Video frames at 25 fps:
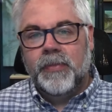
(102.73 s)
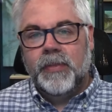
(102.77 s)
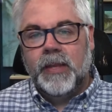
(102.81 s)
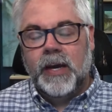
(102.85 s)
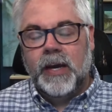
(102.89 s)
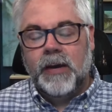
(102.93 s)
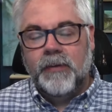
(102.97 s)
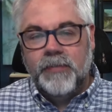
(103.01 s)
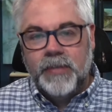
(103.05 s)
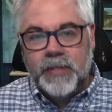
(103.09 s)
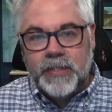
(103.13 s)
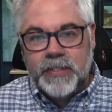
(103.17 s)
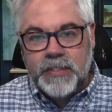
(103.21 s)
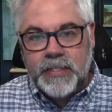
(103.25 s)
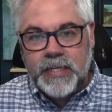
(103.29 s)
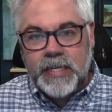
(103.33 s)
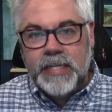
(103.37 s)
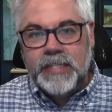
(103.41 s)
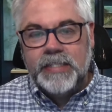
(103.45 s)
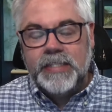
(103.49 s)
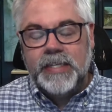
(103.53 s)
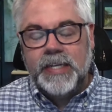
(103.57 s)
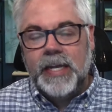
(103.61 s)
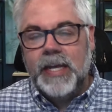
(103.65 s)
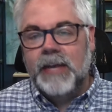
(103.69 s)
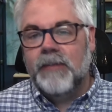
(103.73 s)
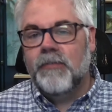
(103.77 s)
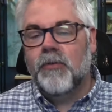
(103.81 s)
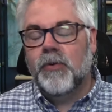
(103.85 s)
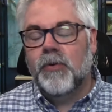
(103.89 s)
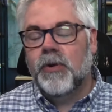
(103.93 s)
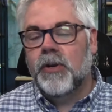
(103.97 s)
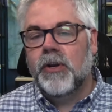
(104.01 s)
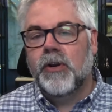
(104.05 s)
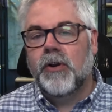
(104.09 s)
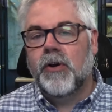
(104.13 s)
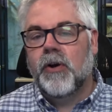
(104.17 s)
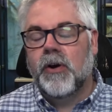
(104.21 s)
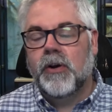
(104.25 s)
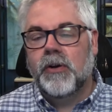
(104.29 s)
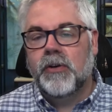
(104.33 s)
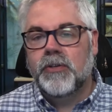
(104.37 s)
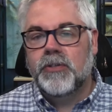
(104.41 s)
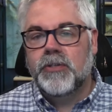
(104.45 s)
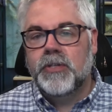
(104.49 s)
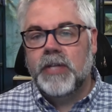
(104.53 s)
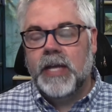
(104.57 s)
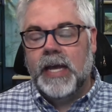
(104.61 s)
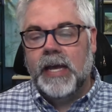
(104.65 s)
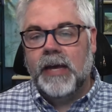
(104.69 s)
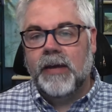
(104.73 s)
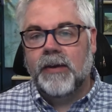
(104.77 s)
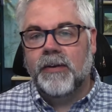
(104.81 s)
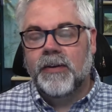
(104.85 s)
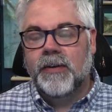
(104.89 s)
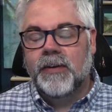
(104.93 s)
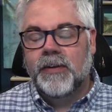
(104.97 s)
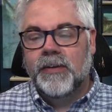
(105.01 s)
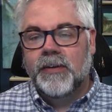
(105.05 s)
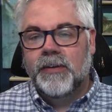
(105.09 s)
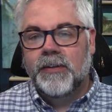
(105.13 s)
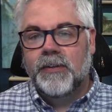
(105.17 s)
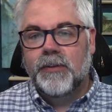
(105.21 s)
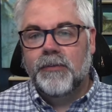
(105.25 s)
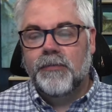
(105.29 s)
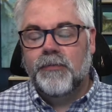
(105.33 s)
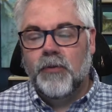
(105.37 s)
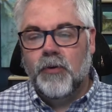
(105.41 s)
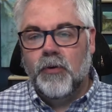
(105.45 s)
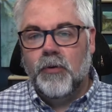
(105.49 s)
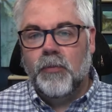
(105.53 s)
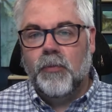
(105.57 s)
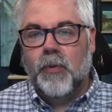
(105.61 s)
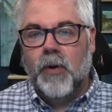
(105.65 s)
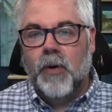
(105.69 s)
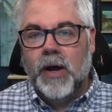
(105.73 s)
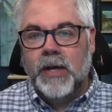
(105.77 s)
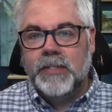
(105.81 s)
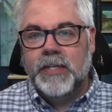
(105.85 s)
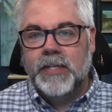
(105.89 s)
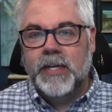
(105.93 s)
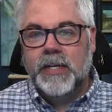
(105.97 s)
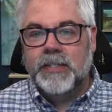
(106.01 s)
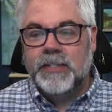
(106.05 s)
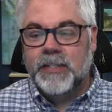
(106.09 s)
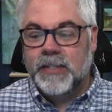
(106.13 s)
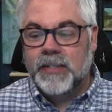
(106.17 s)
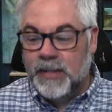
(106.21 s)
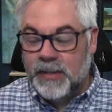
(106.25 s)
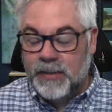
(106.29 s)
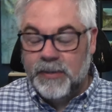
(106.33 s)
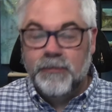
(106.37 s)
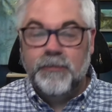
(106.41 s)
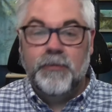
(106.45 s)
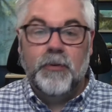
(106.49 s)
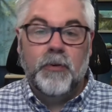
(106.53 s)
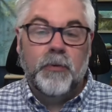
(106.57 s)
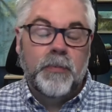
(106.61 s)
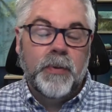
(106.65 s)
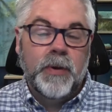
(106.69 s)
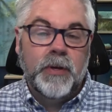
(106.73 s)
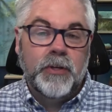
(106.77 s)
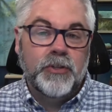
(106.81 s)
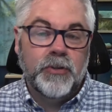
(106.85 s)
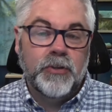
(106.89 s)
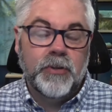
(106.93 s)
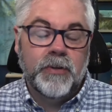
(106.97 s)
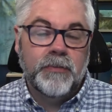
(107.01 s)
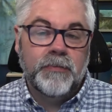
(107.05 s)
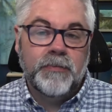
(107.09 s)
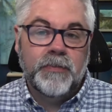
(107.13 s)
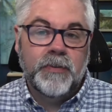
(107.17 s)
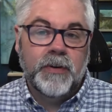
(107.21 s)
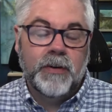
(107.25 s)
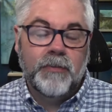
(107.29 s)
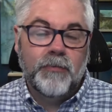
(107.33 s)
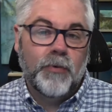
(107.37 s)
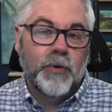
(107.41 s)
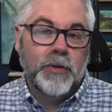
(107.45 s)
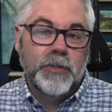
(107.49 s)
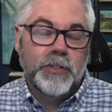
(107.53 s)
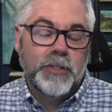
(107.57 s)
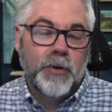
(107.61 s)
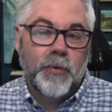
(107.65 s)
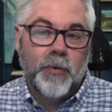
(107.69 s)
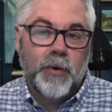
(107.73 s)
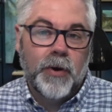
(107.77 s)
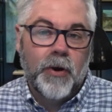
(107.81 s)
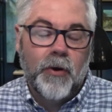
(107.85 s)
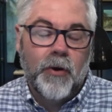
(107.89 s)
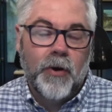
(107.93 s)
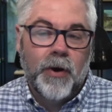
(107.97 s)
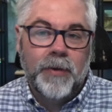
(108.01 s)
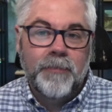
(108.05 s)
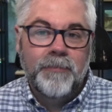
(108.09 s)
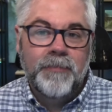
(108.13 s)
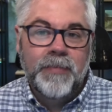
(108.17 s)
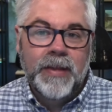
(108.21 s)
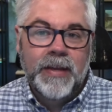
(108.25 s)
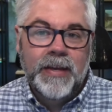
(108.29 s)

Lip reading: of this season, even when you don't understand the full process and the full picture of what's going on.